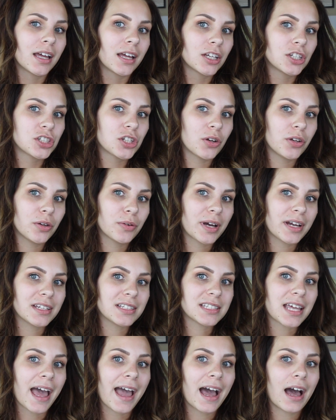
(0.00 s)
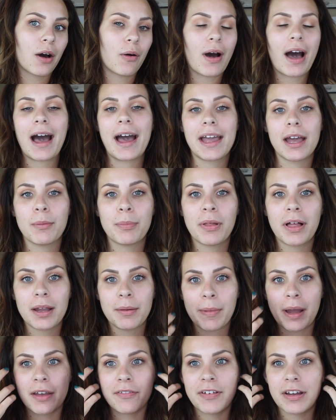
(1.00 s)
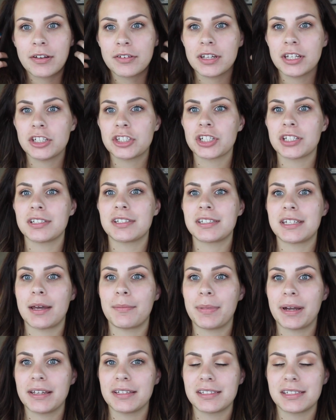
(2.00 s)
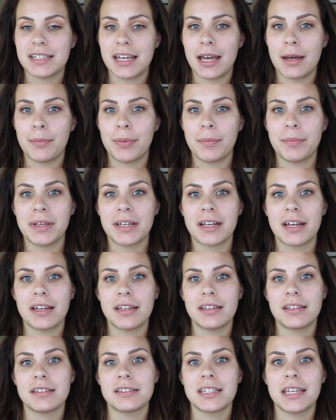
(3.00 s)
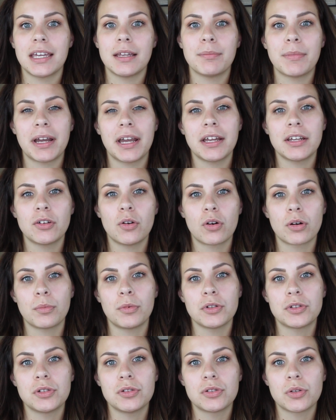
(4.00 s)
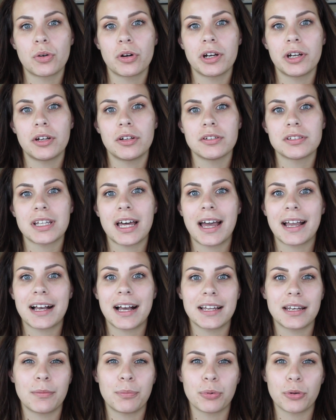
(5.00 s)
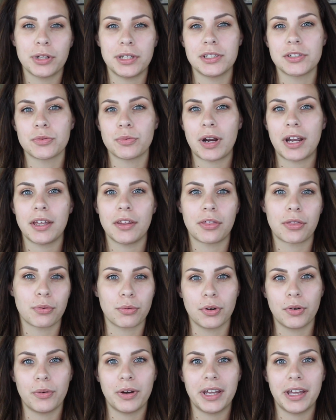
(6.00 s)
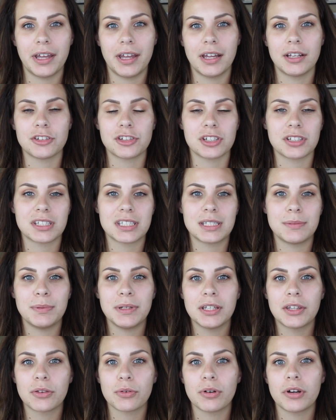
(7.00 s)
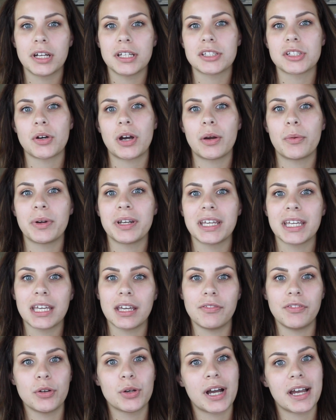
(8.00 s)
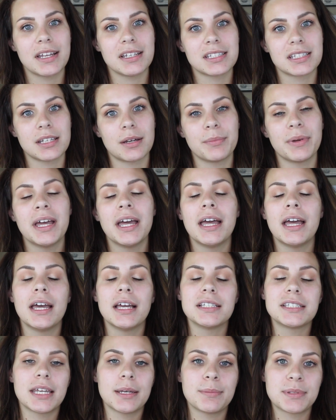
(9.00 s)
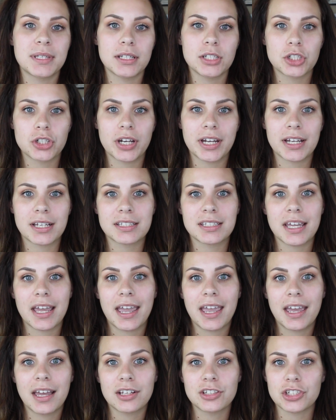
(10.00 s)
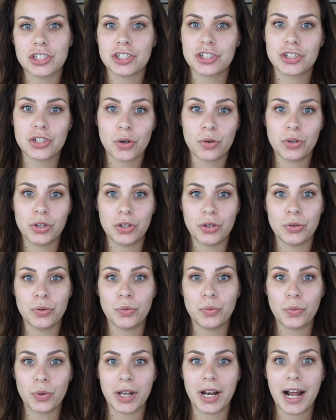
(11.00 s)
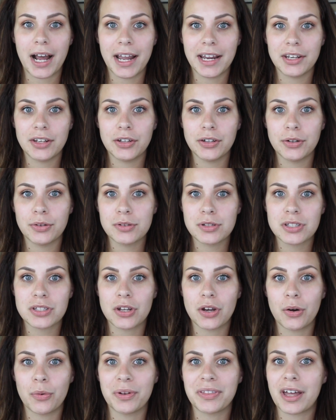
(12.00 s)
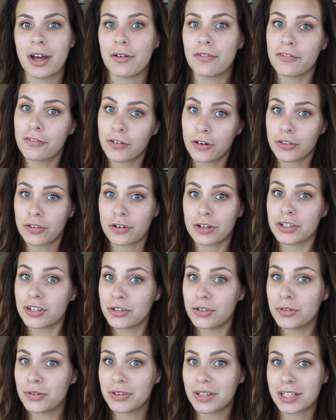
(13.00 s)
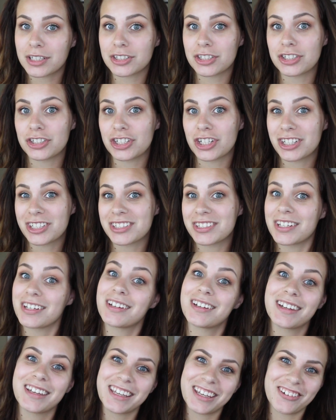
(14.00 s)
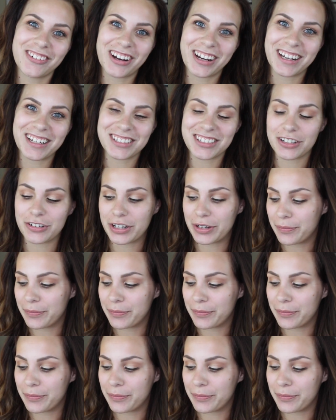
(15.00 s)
show you guys how I apply my foundation step by step, because in my normal tutorials, I kind of breeze right through it and just speed through it. So I want to give you guys some tips and tricks and just show you what I do. So without further ado, let's just get right into